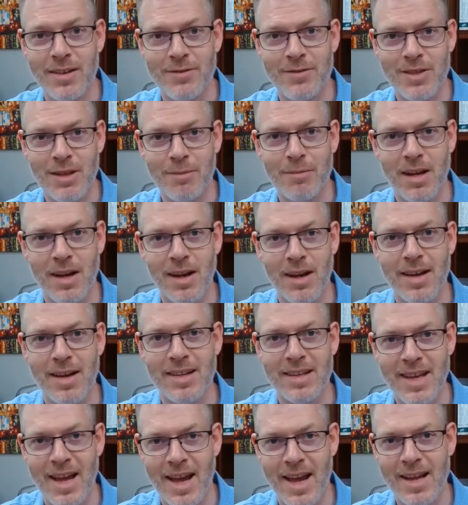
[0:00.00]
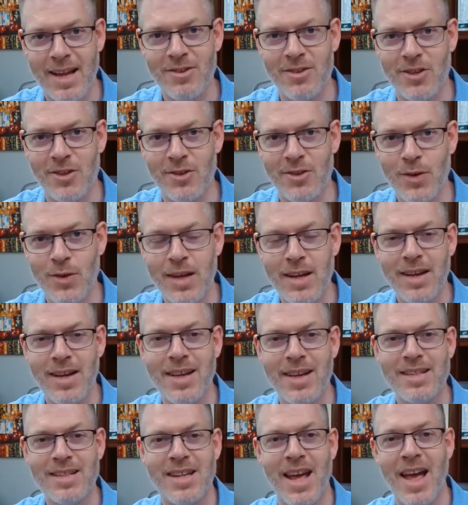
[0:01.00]
of some kind can do
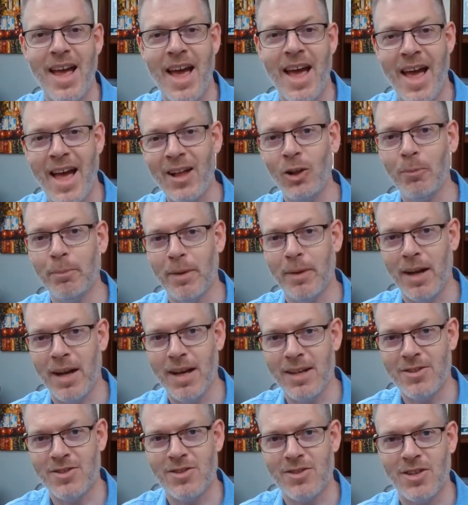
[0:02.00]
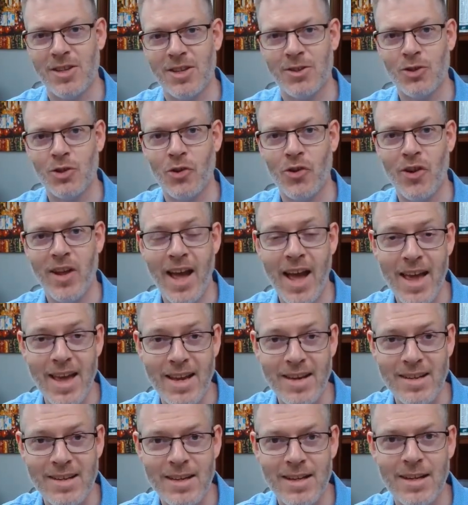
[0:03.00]
is to help us to
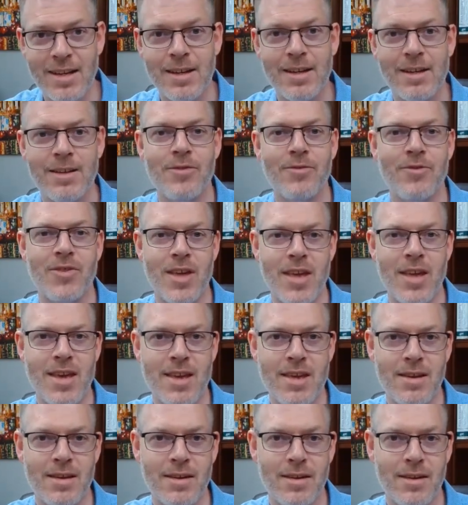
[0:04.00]
create the